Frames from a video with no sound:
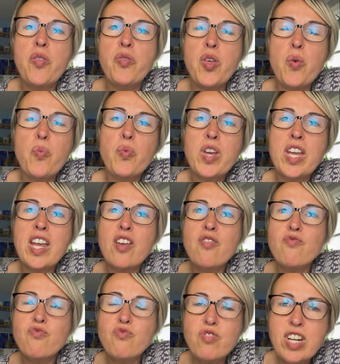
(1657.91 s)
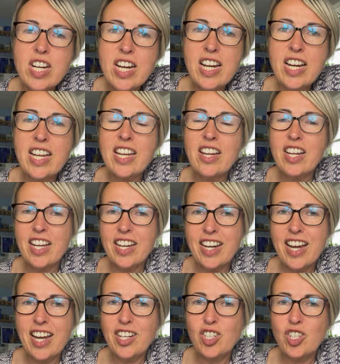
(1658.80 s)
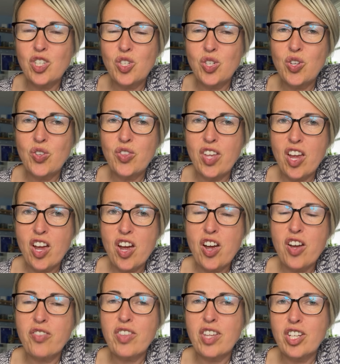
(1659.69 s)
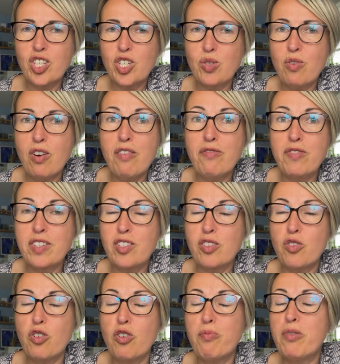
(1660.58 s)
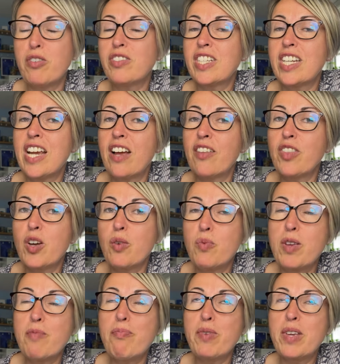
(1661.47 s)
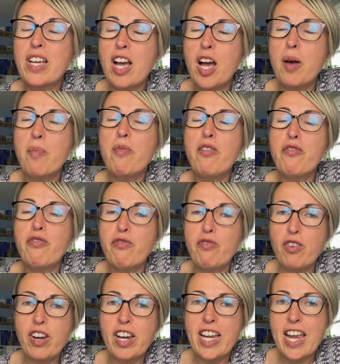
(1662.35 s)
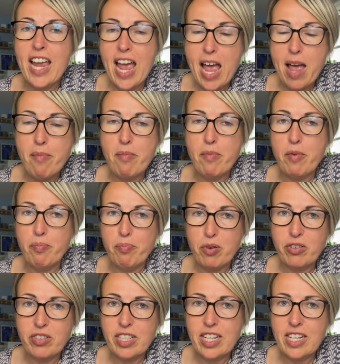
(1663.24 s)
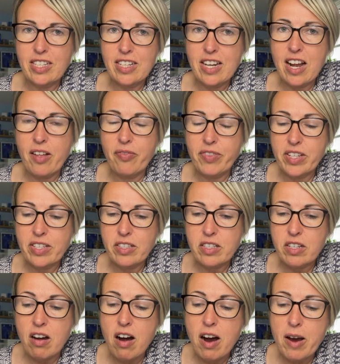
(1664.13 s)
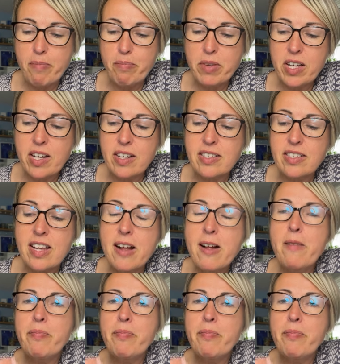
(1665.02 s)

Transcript: that we really connect to the earth and to our physical body, and that we become fully embodied at this time because